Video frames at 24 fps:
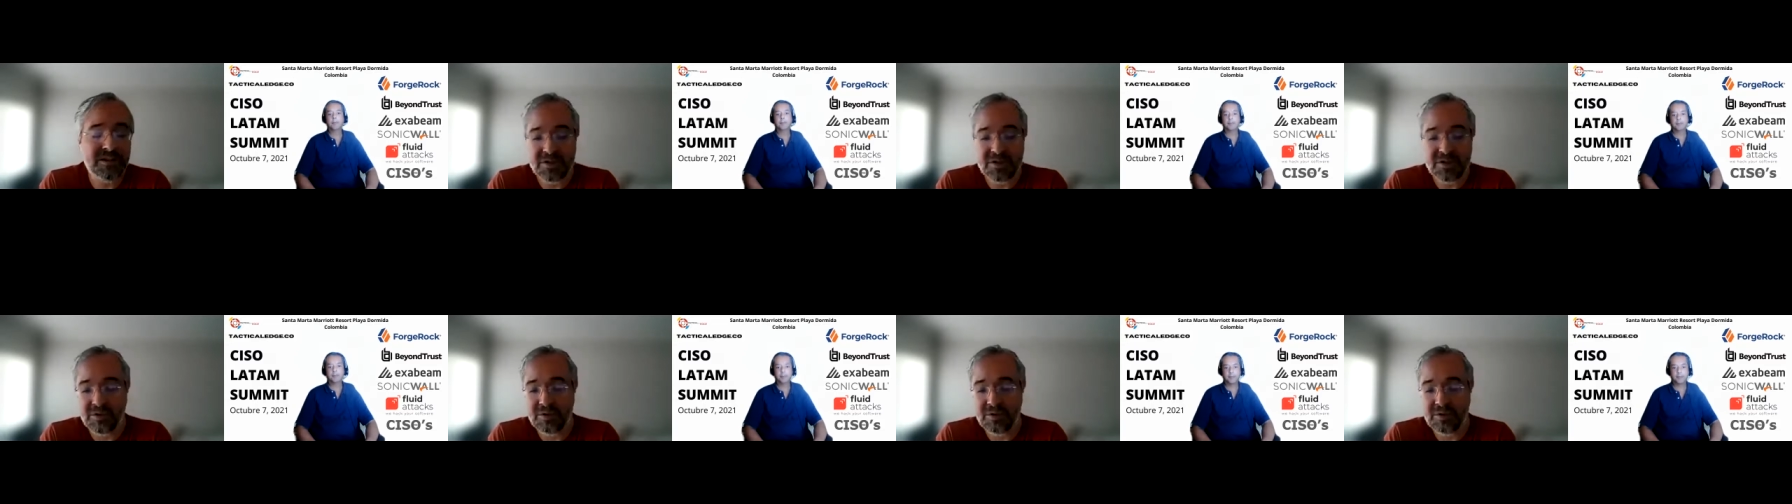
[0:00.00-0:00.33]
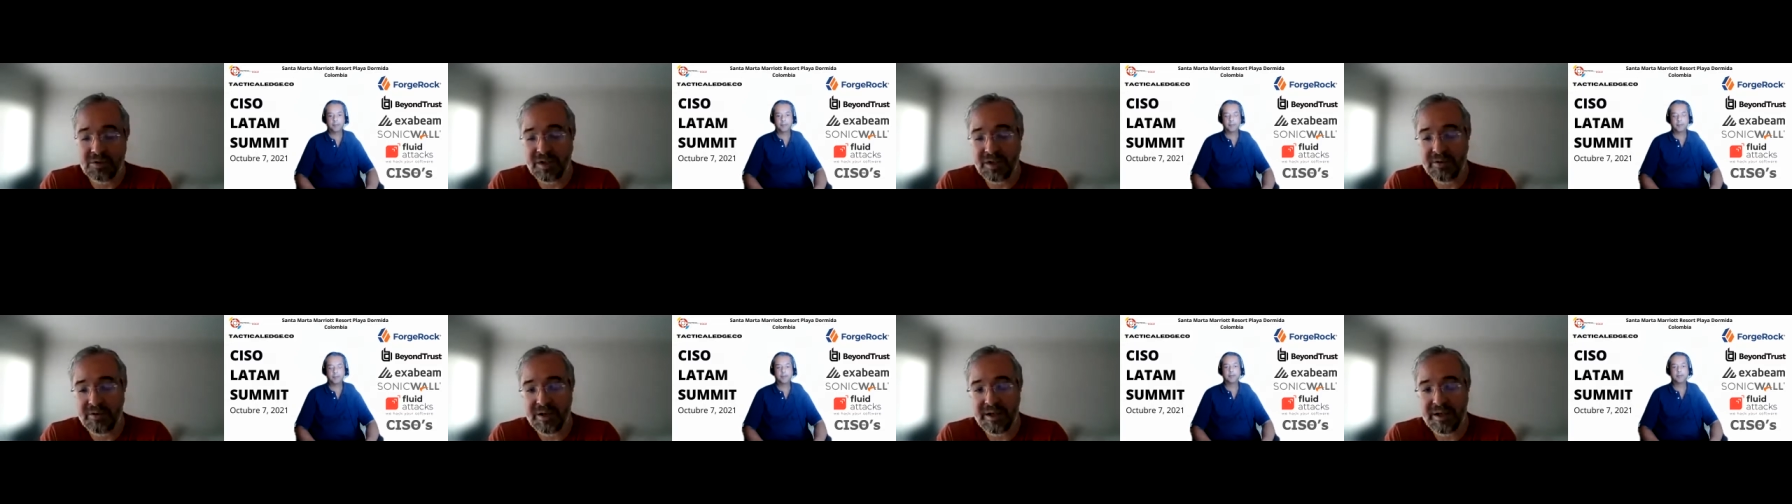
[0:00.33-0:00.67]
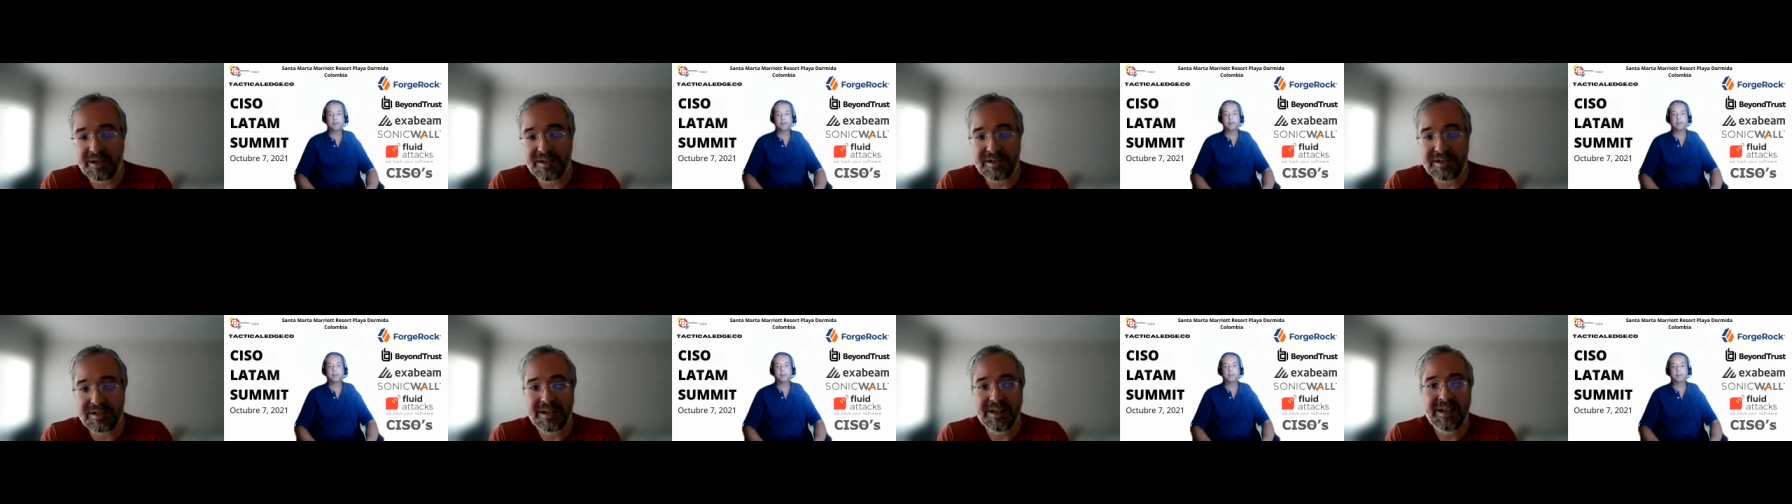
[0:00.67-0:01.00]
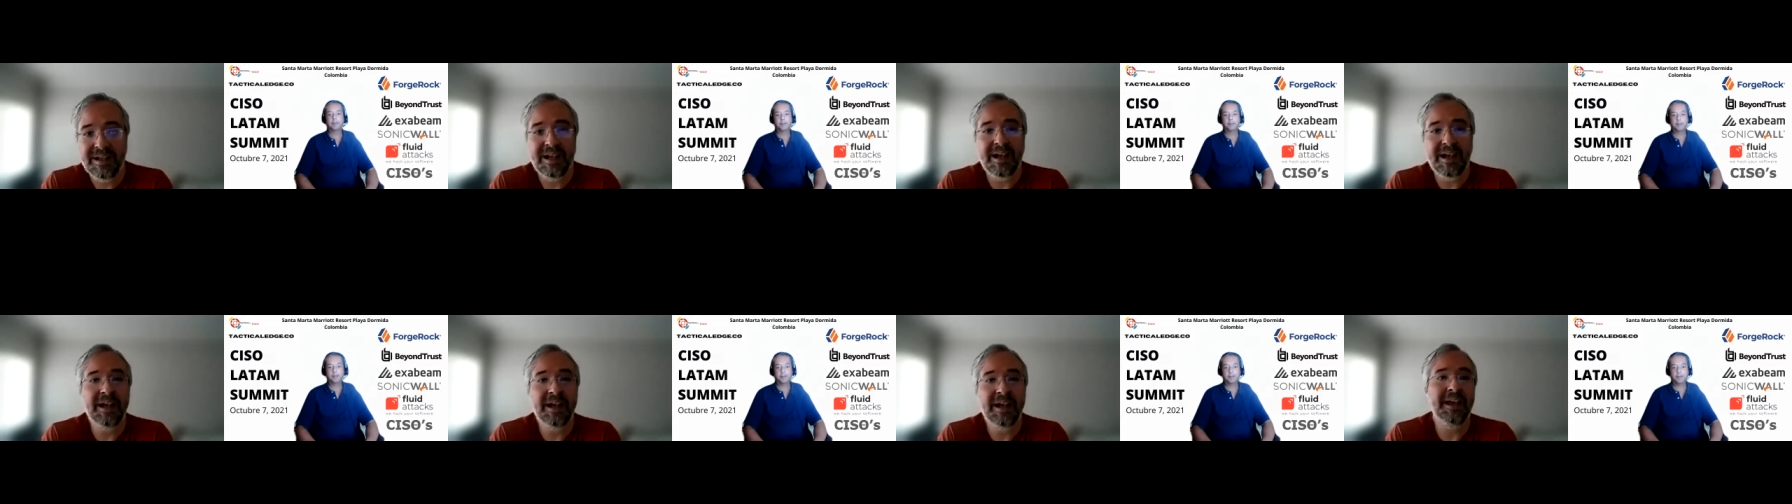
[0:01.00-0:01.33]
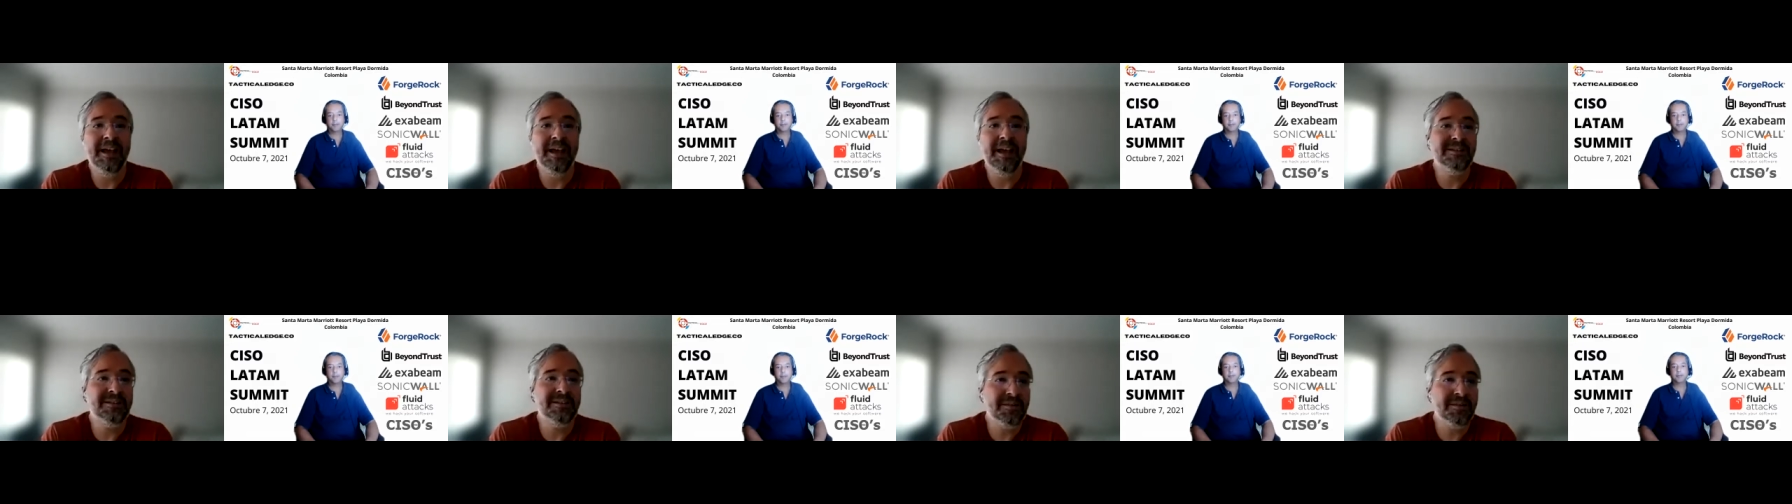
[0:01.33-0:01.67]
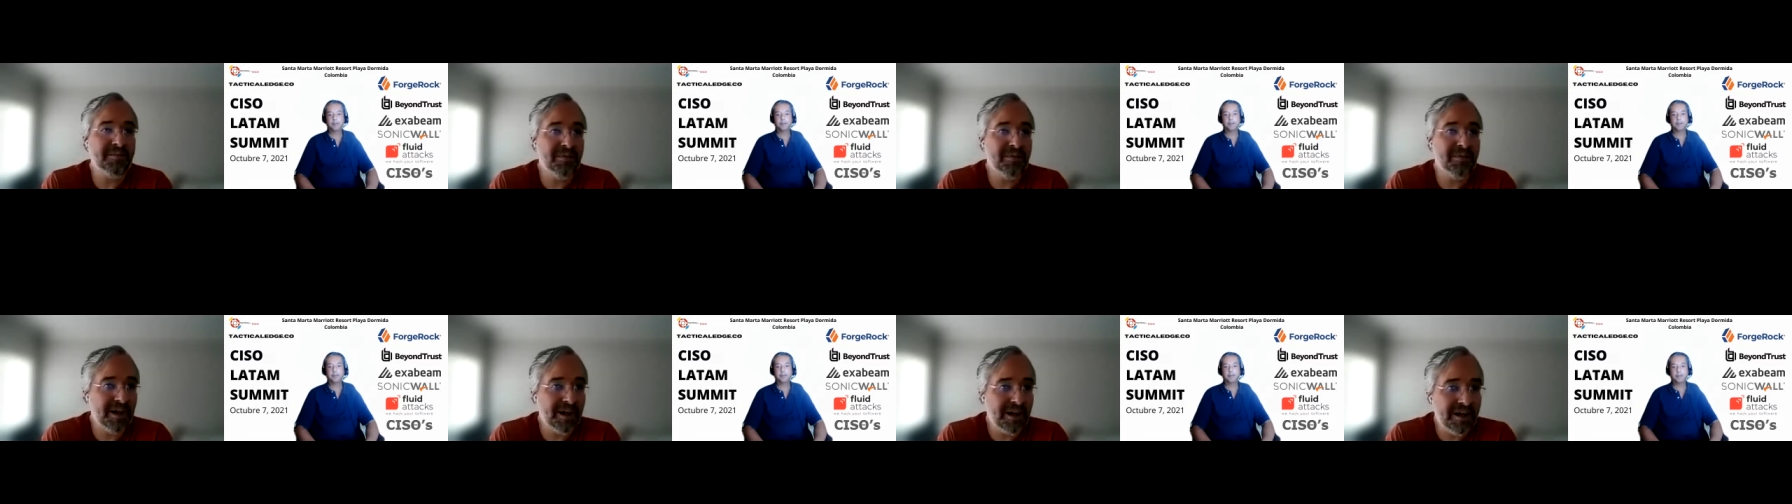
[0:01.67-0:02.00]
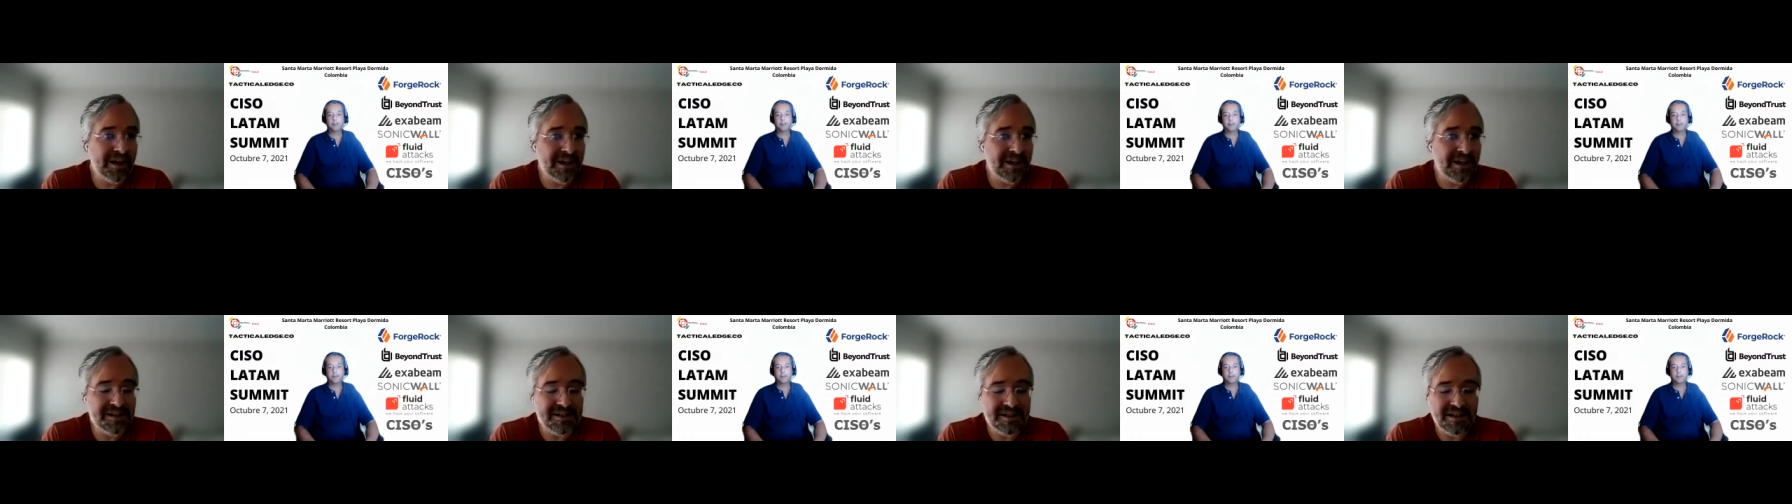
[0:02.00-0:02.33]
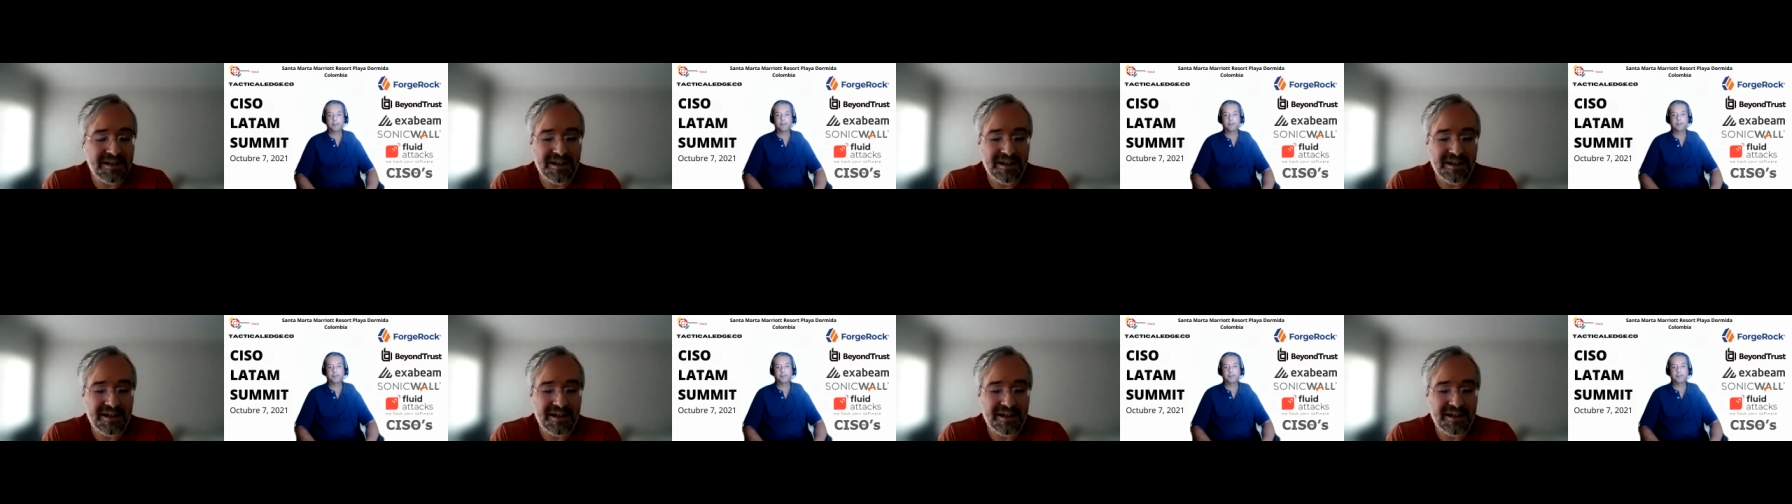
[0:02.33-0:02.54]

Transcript: So there is an enterprise